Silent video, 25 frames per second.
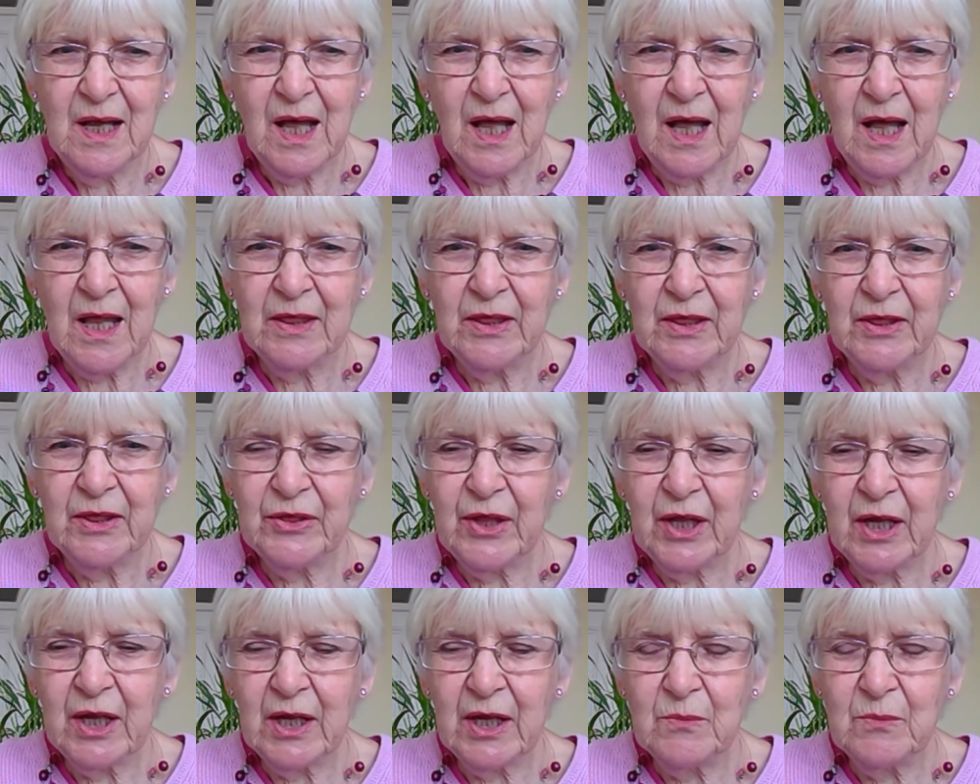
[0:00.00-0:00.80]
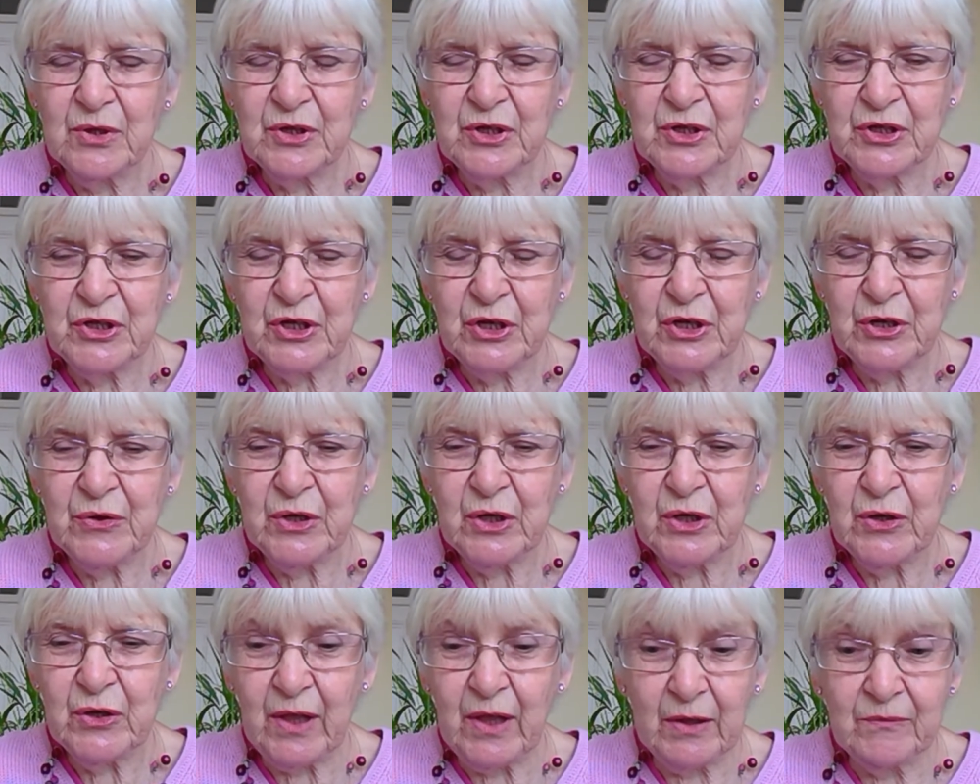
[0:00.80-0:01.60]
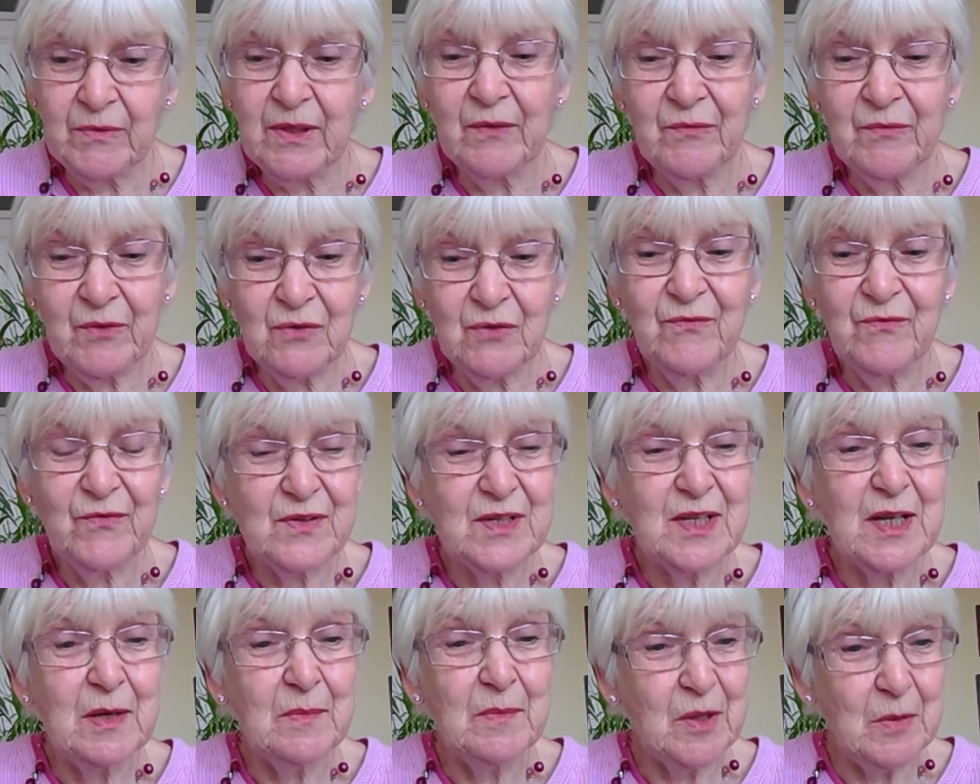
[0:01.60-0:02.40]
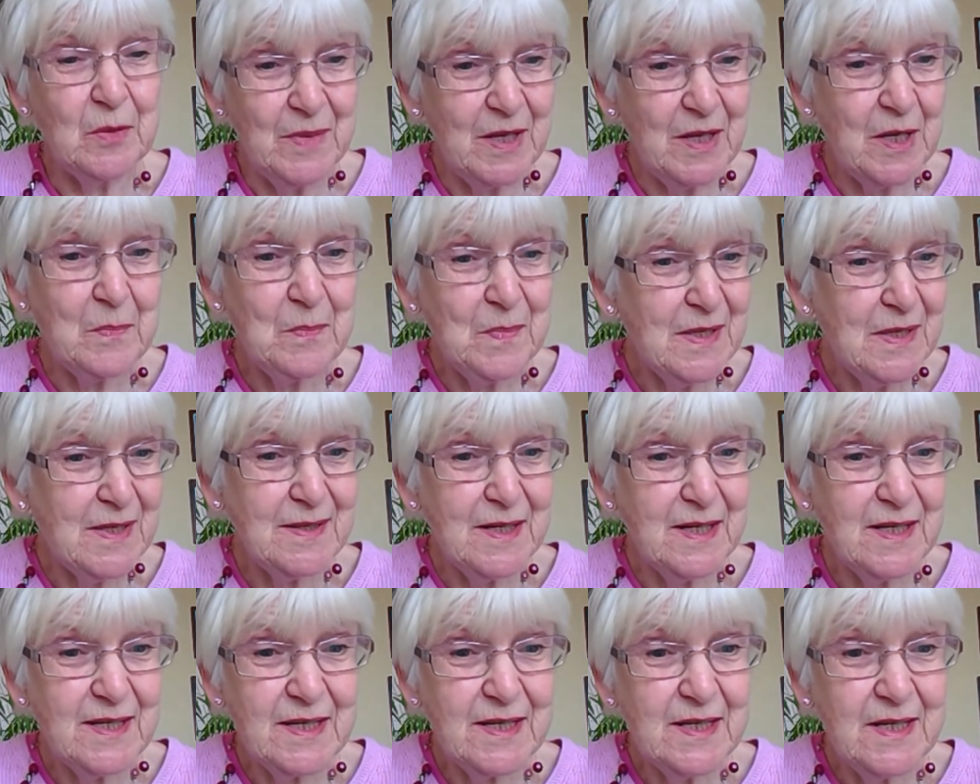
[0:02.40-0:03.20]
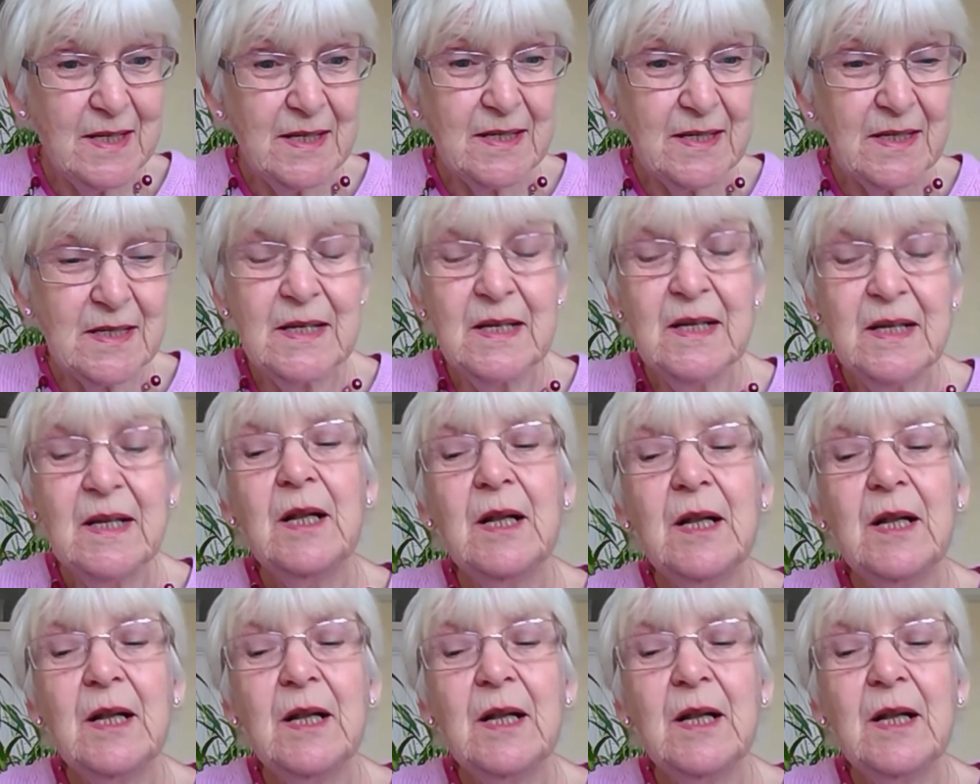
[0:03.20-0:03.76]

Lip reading: And they would sooner, they've gone for some of the big businesses,